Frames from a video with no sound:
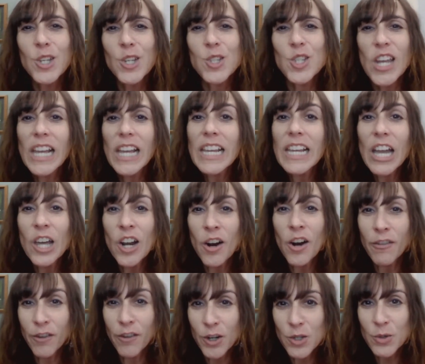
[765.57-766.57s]
Check out
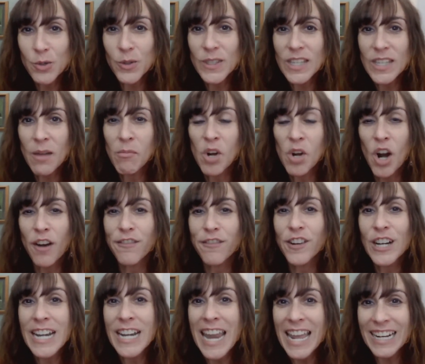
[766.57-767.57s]
our virtual seminar
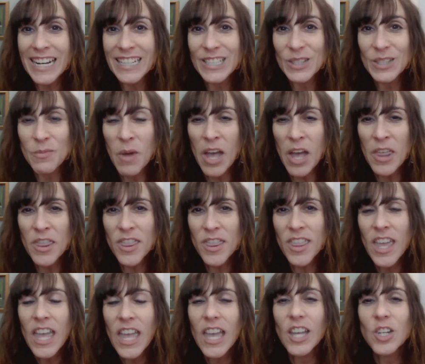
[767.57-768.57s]
for next month,
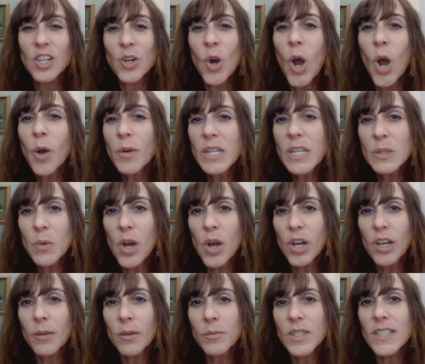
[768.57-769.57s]
and you're always
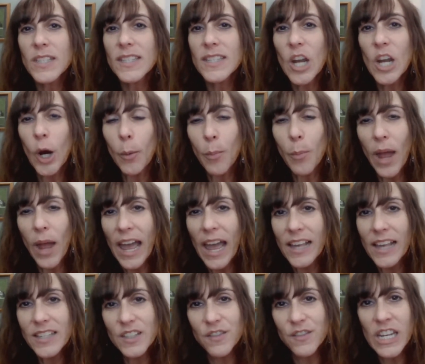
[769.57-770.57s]
welcome to see our
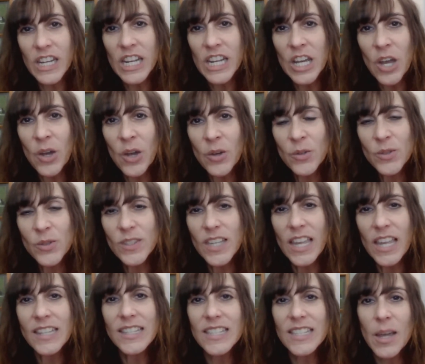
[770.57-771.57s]
past videos
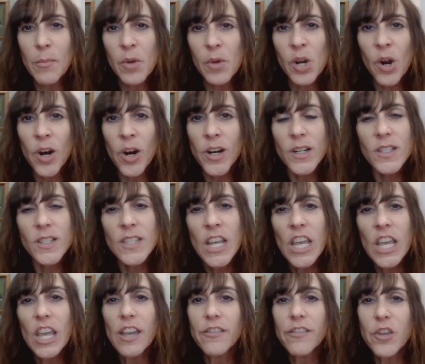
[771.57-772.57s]
and seminars.
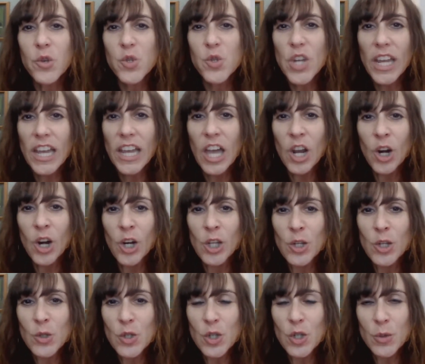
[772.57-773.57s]
If you check out our
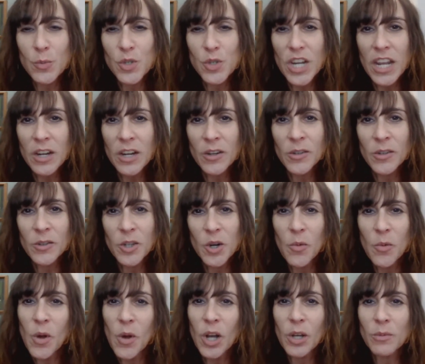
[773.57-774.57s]
YouTube channel,
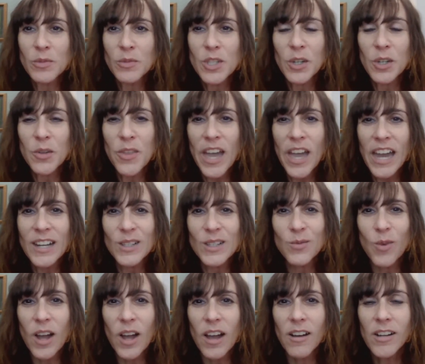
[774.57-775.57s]
you're welcome to do that as
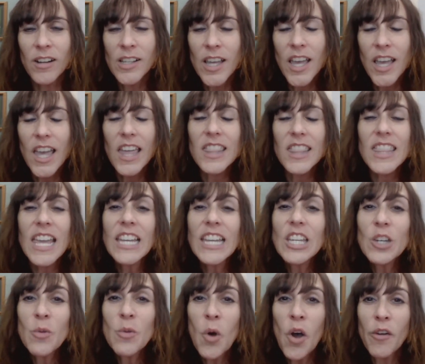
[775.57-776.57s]
well. Thank
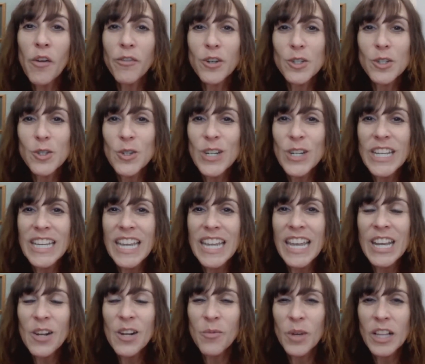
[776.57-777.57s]
you all for tuning
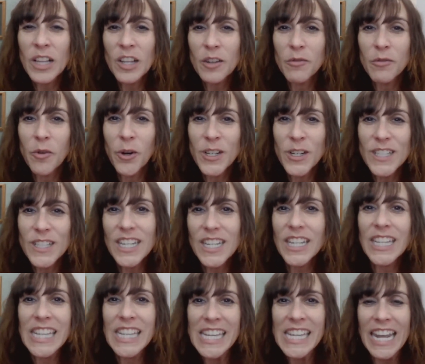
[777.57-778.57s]
in, and we look forward to
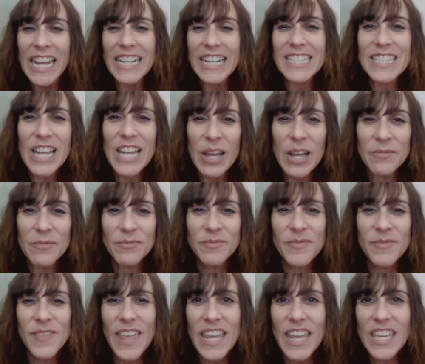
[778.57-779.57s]
seeing you next time.
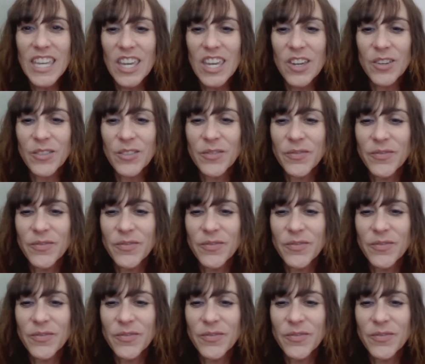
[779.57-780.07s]
Thank you.